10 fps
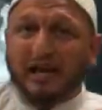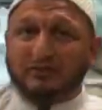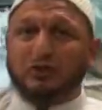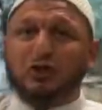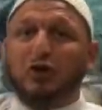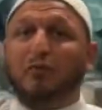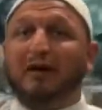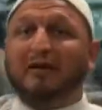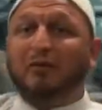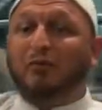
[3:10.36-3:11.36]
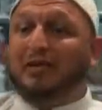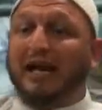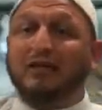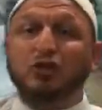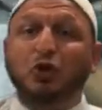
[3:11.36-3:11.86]
and to show, but we
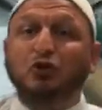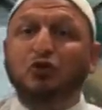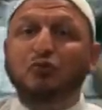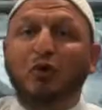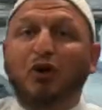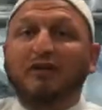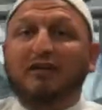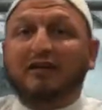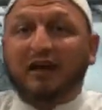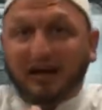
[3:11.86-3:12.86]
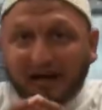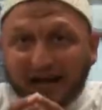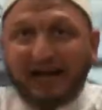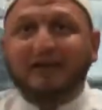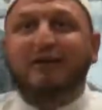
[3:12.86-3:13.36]
can't show you more than
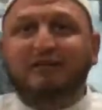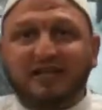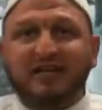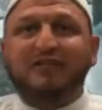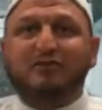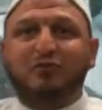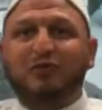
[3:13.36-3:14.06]
any of this.